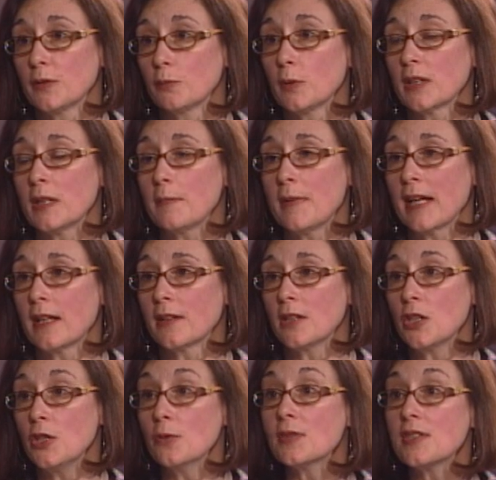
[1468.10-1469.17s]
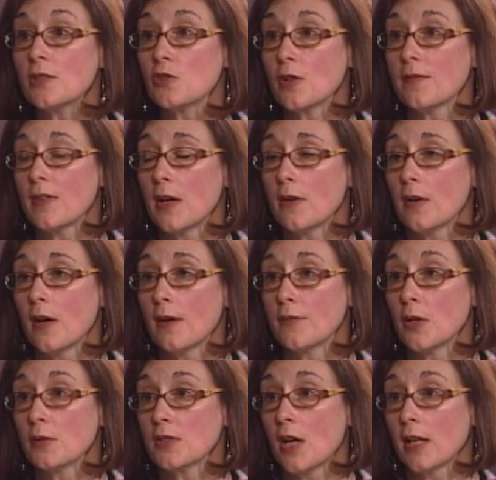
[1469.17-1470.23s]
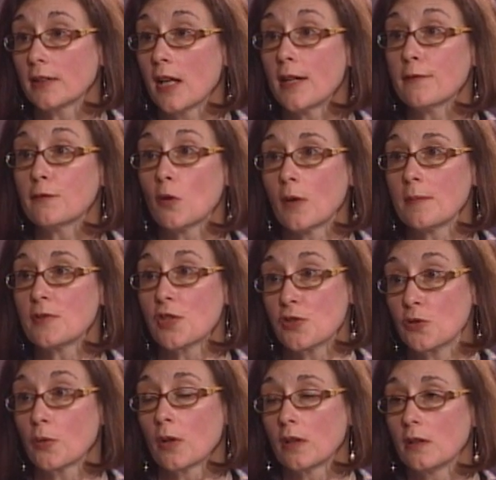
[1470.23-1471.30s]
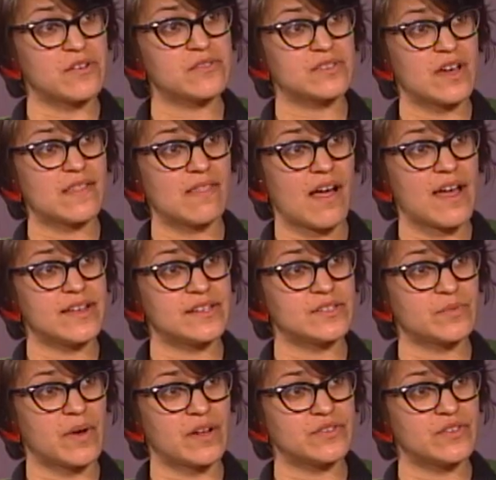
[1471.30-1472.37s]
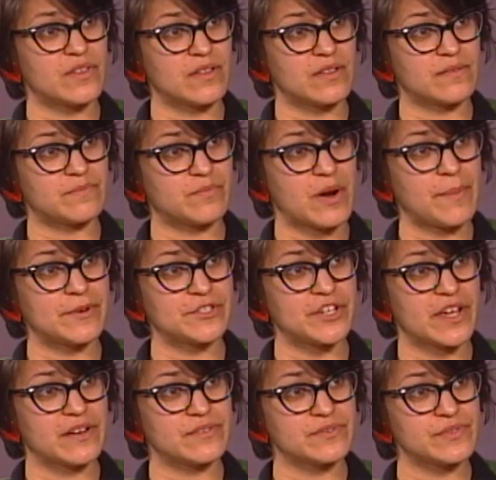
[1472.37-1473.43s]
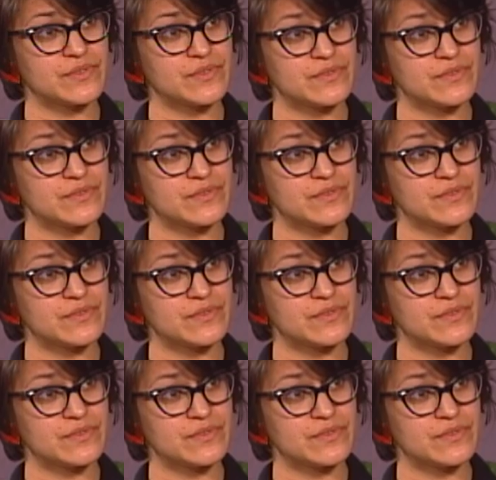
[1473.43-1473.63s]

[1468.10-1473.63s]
really big in the usage of the of those online and they can submit those online as well to the proper channels they